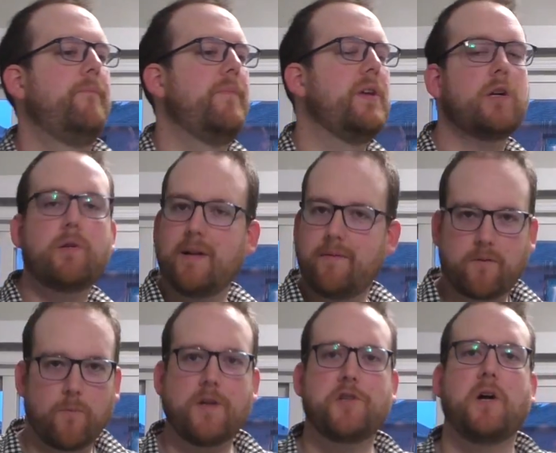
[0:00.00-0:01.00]
They're great for
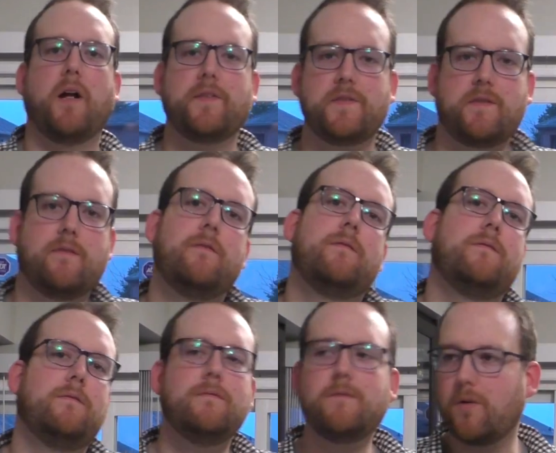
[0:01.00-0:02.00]

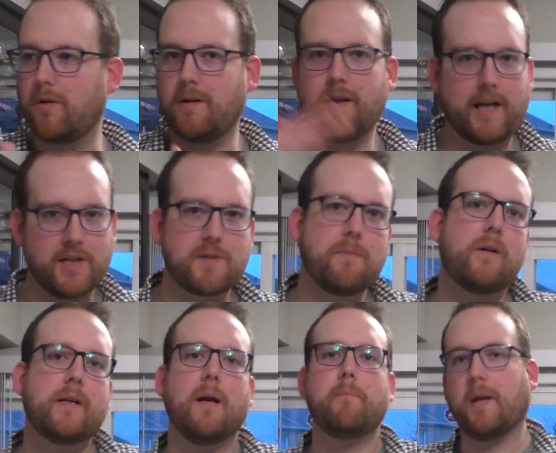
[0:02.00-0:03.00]
one-shots or like a small
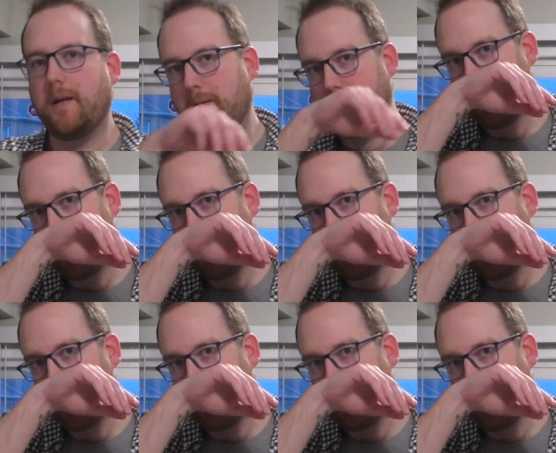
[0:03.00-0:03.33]
campaign,